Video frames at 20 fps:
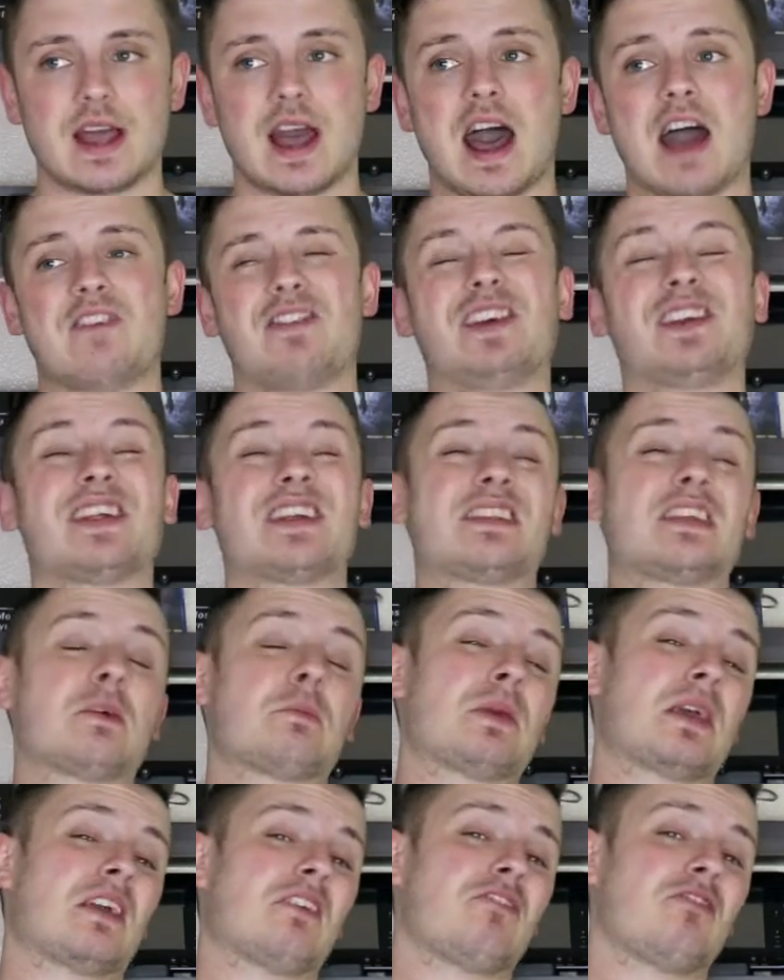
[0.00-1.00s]
I feel like they're
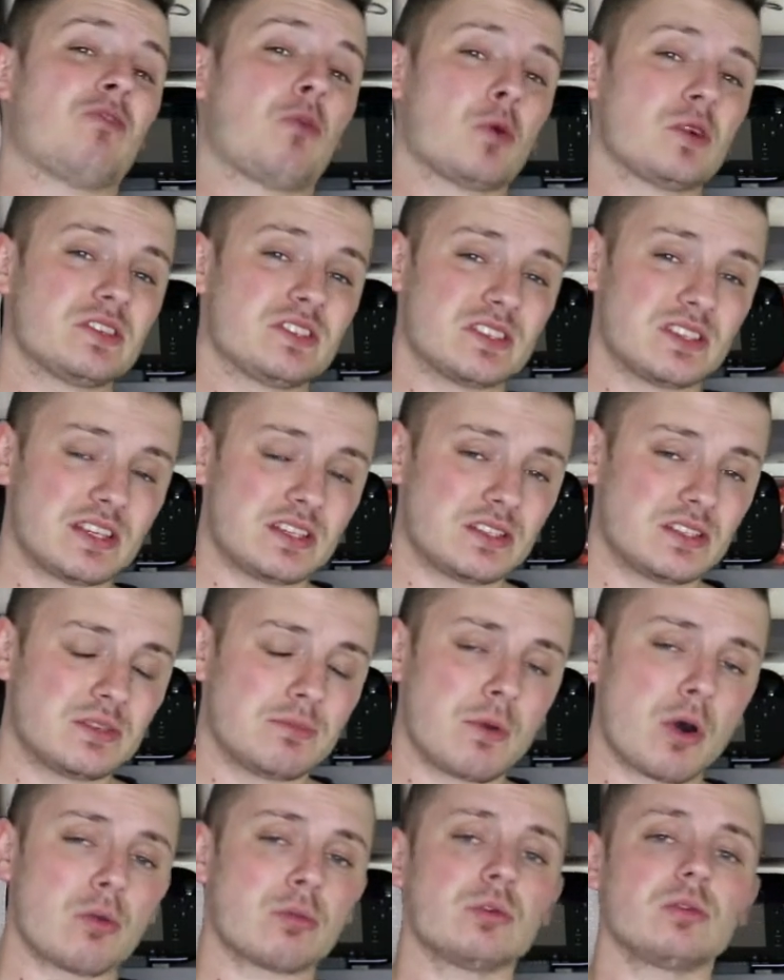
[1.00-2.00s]
being forced into
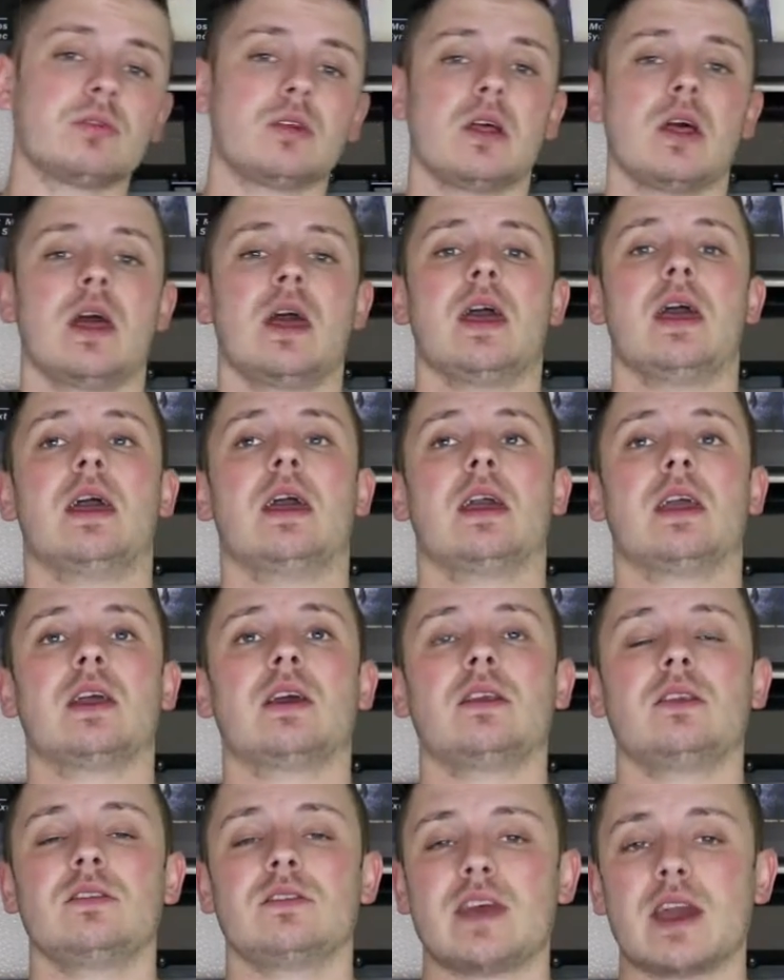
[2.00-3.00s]
mobile,
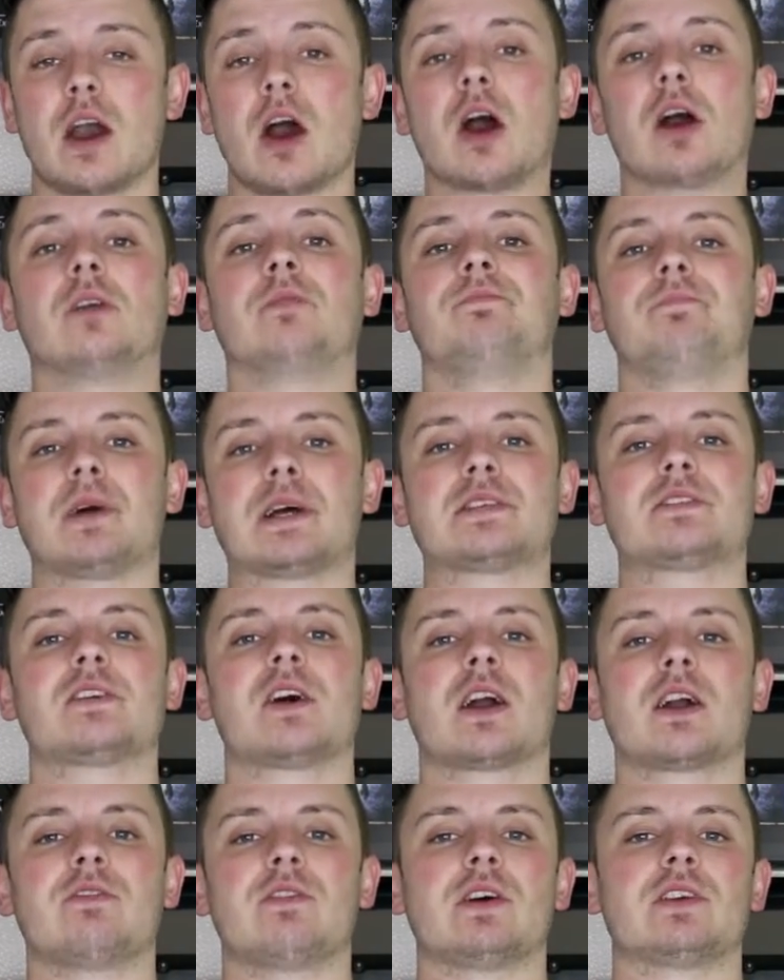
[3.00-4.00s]
and they are, by
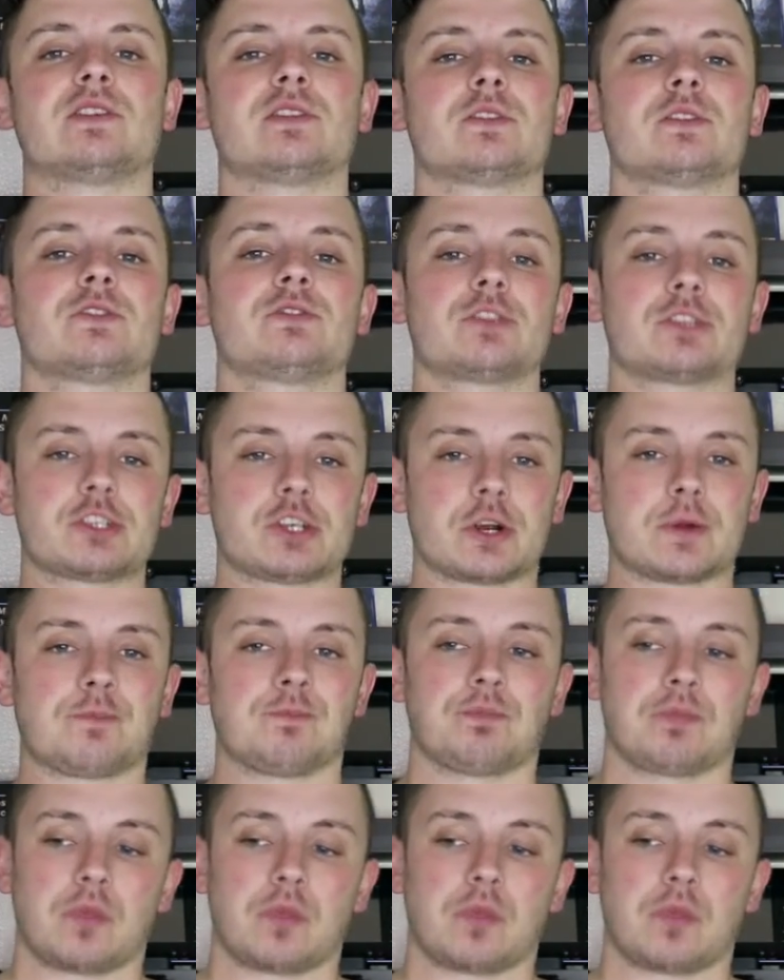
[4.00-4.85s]
stock investors, for sure.